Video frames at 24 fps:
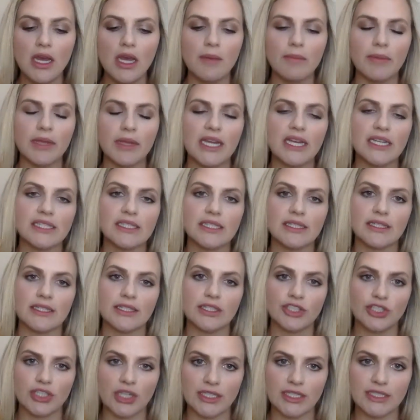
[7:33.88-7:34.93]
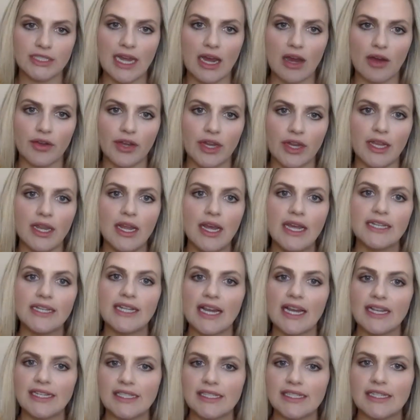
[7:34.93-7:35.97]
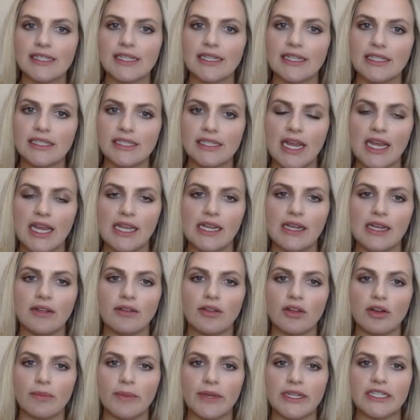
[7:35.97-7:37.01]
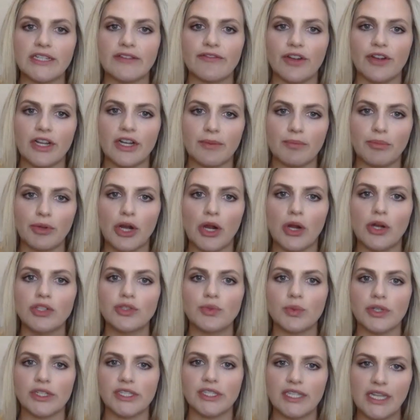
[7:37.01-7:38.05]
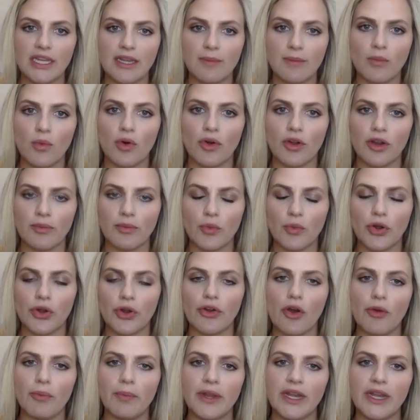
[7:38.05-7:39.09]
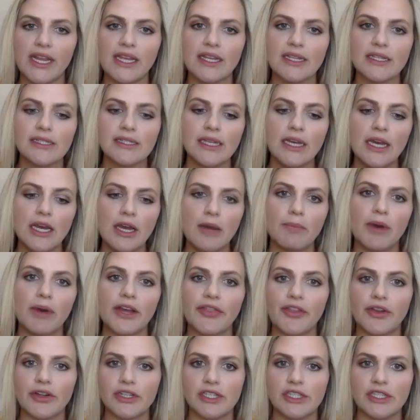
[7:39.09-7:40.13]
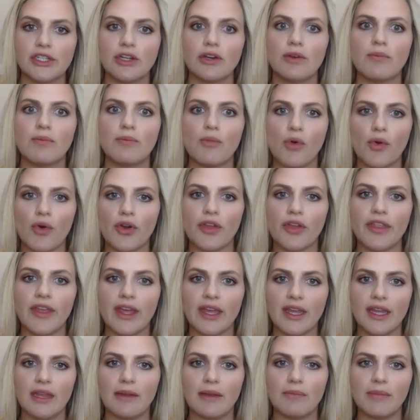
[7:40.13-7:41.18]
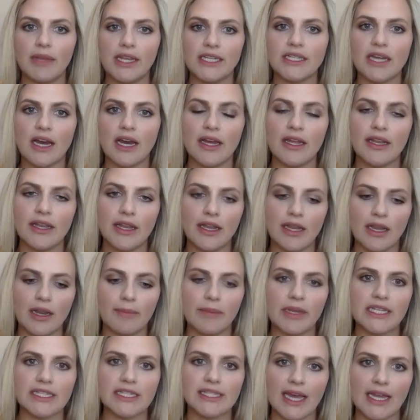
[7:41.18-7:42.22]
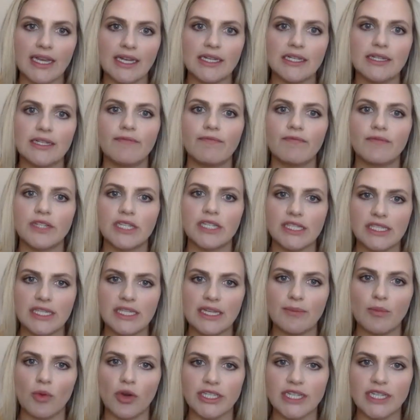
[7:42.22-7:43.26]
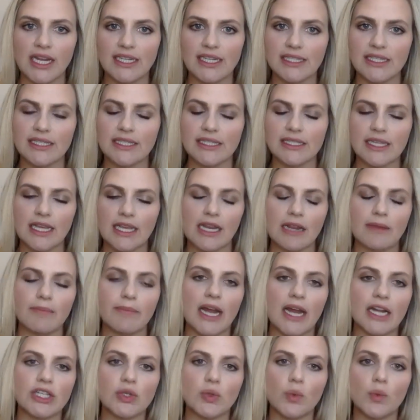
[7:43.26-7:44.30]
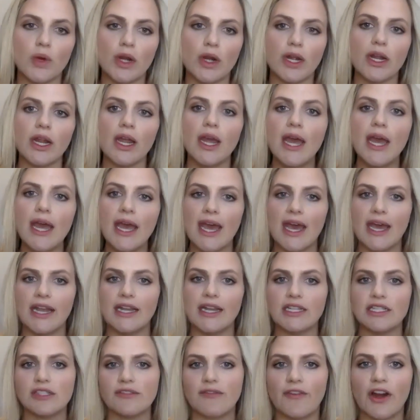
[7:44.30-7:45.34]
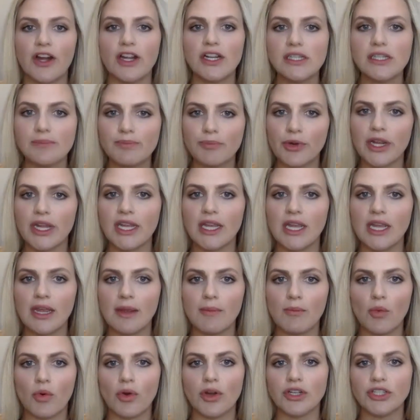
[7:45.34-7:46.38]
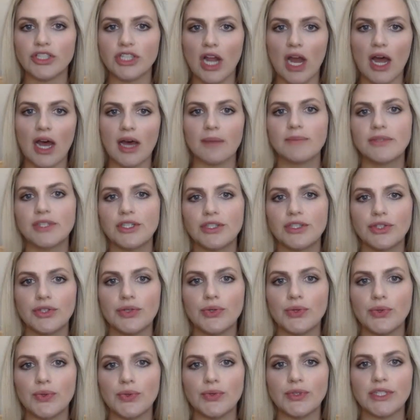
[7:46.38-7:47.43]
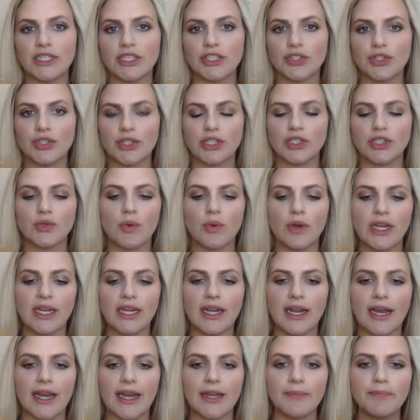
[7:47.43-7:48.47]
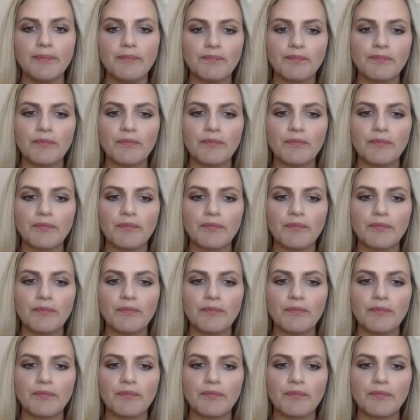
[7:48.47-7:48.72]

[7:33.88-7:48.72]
because of this shutdown. And Texas is taking a little bit different approach. We're seeing more and more openings, but there's still more that can be done. And I'm excited to see more Texans getting back to work. And as far as bringing more jobs to District 29,